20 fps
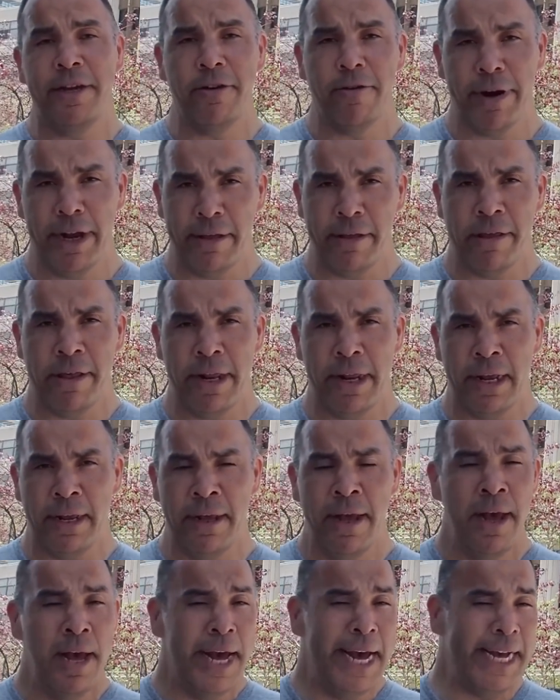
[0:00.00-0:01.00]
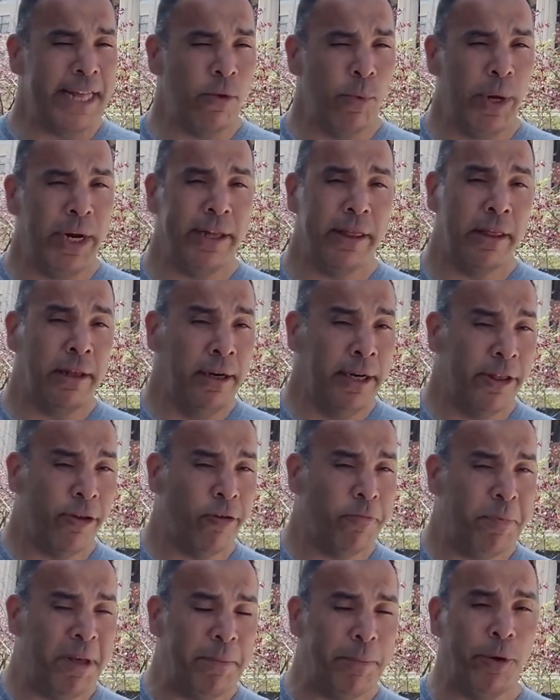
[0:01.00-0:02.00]
the underground city, as well as the
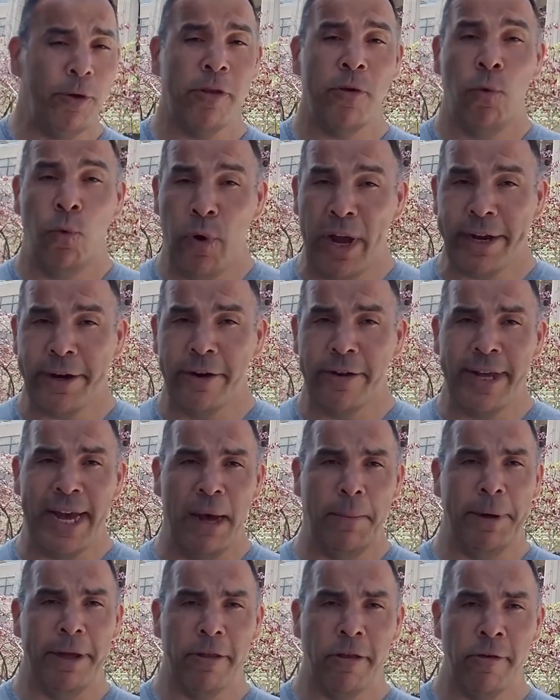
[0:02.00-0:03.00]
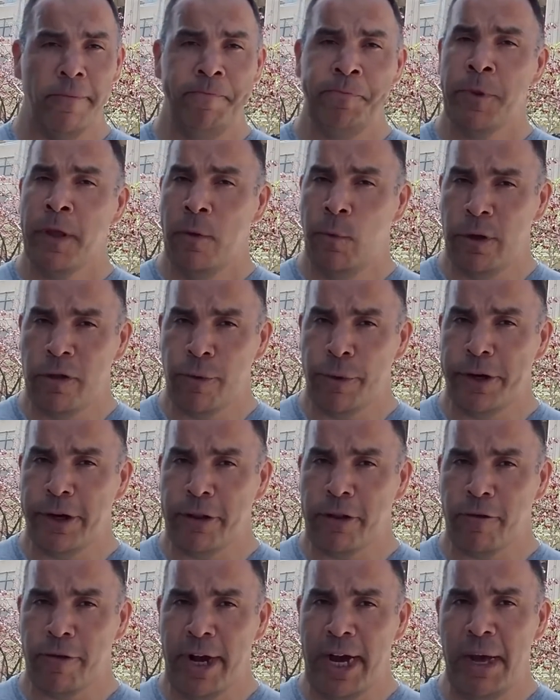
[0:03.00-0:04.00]
lizard people's record tablets, which were
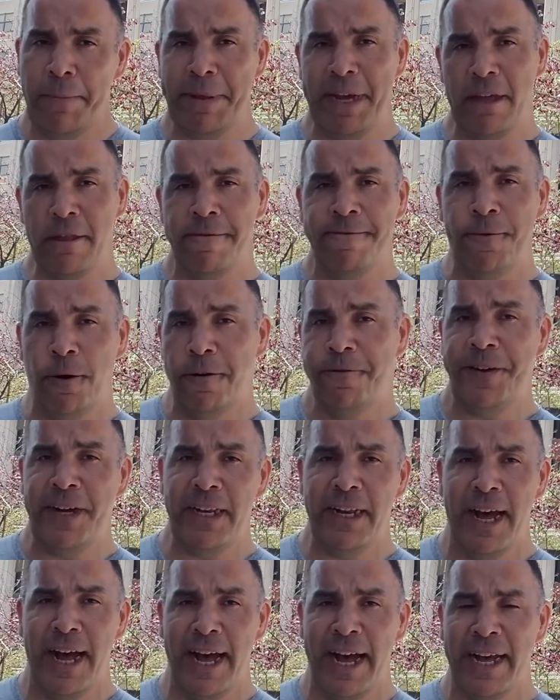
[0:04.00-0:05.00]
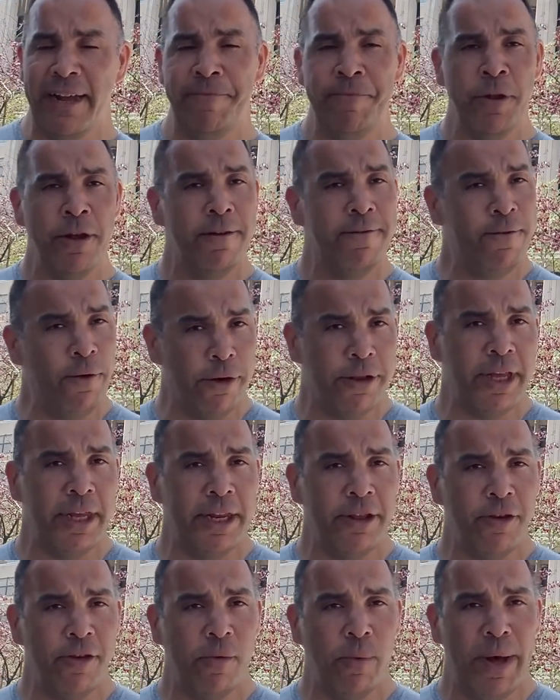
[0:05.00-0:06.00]
described as 4 feet high,
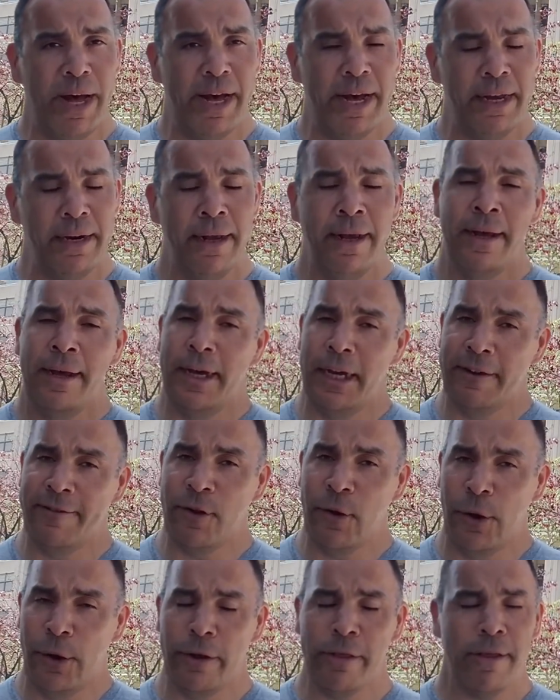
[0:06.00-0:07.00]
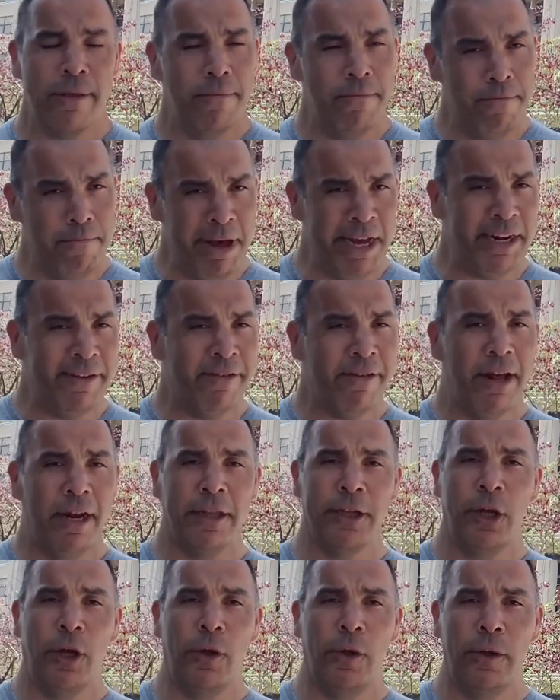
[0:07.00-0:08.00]
14 inches wide, and of course, made of
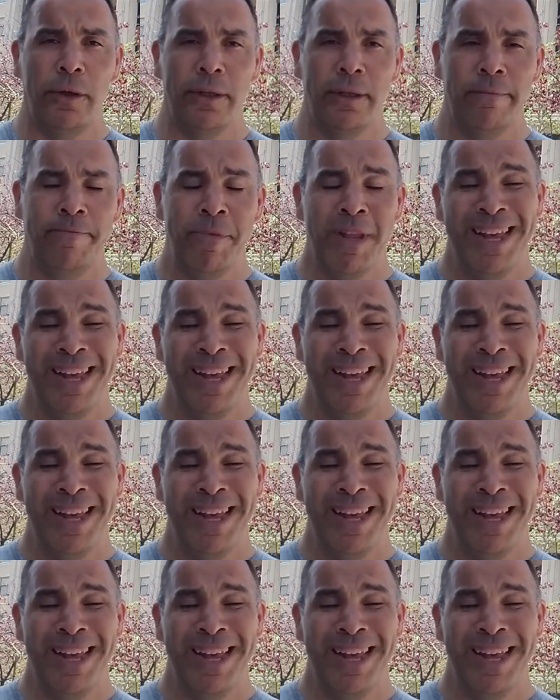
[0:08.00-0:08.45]
solid gold.